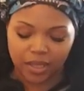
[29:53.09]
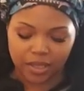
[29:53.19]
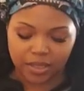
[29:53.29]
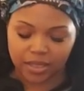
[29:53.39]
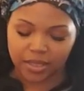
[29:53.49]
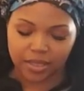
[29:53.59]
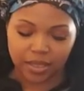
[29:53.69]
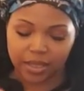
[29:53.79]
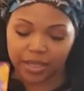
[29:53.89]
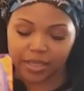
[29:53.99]
This is,
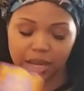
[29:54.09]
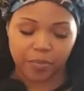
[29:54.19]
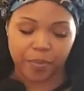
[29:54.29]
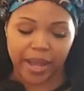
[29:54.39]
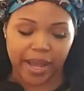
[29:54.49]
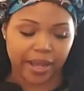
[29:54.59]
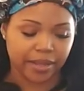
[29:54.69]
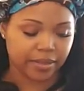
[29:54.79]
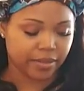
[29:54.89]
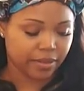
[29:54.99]
look at this,
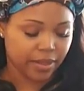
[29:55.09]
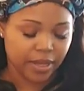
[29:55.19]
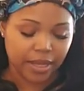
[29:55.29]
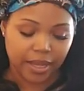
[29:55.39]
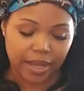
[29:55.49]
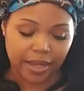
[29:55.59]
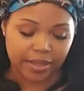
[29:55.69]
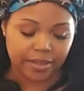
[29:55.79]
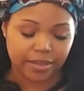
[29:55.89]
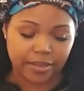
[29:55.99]
compromise.
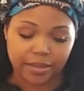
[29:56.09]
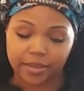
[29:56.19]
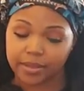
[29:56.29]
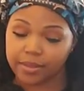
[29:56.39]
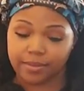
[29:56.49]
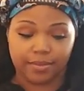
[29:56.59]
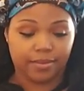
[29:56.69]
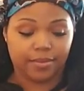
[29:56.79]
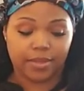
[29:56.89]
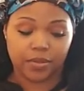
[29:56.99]
Yes.
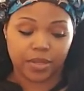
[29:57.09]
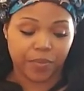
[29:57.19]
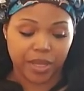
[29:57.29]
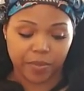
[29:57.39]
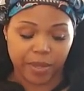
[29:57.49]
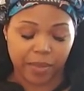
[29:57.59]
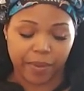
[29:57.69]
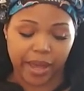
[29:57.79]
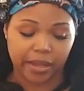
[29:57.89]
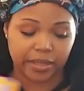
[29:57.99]
So something's being
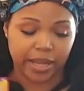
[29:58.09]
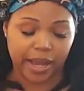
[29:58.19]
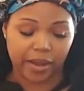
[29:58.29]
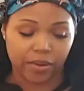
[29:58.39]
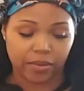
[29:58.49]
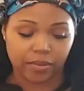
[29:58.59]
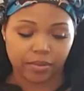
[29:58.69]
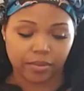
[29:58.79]
balanced out.